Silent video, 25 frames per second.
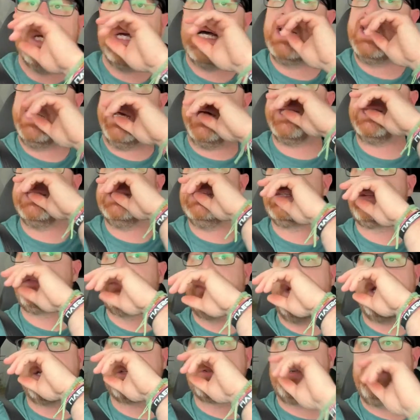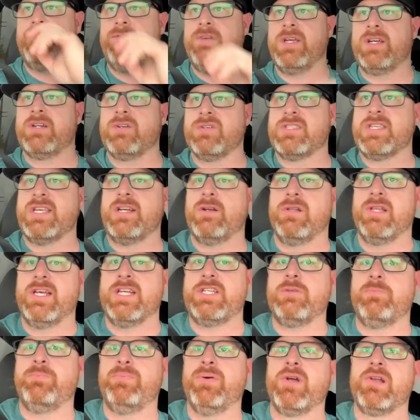A lot of these factory vehicles, they don't
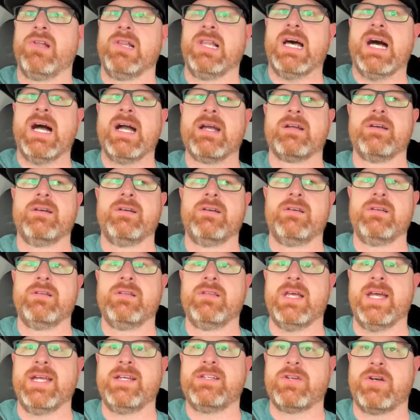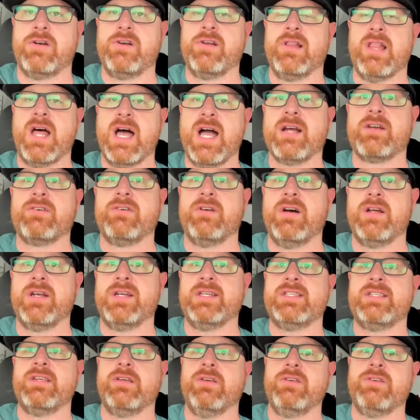let you put a locker, like turn a locker on
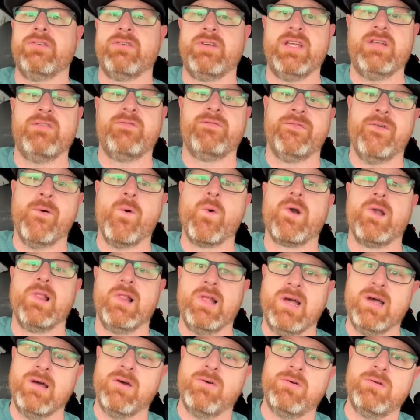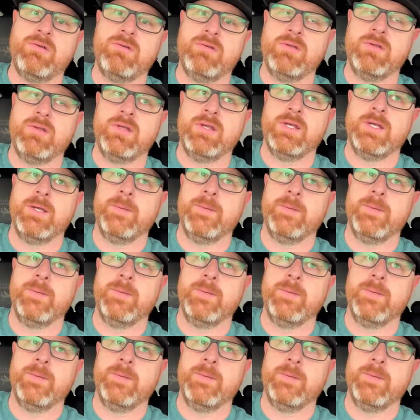until you're in four low.